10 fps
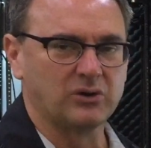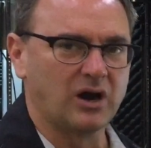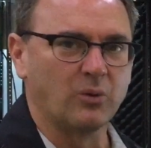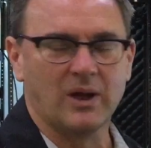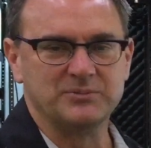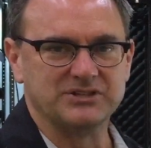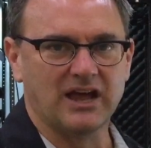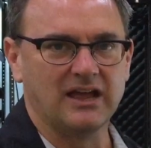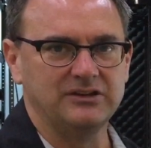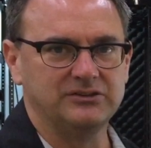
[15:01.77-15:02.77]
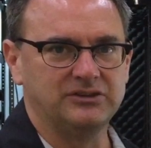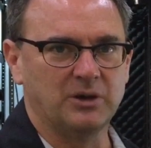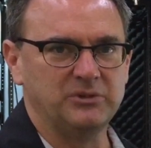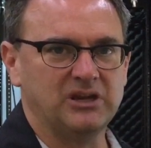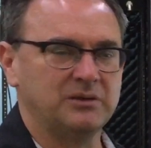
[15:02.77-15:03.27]
go to our website,
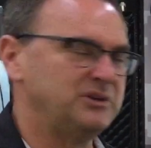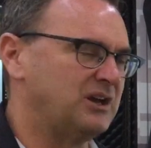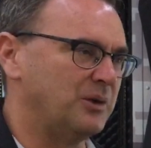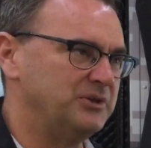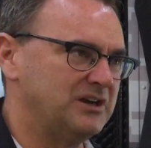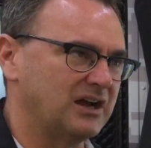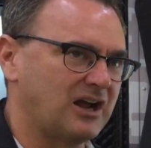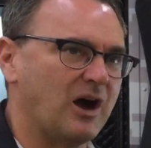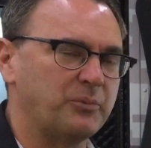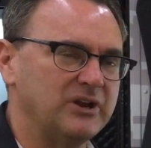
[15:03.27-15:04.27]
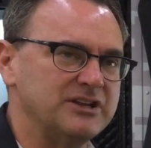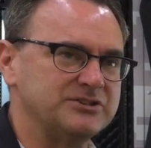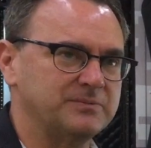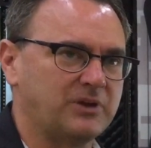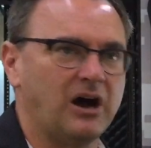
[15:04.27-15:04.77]

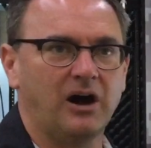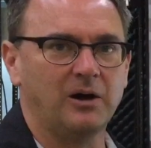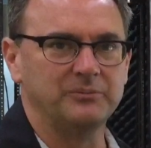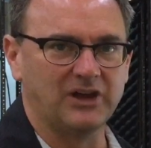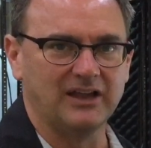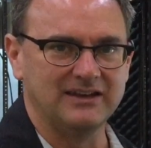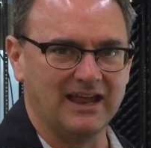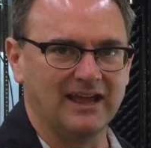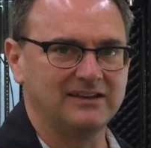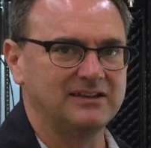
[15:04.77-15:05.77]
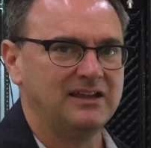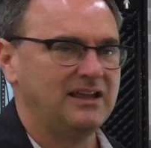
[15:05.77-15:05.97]
www.comprehensivecom.net.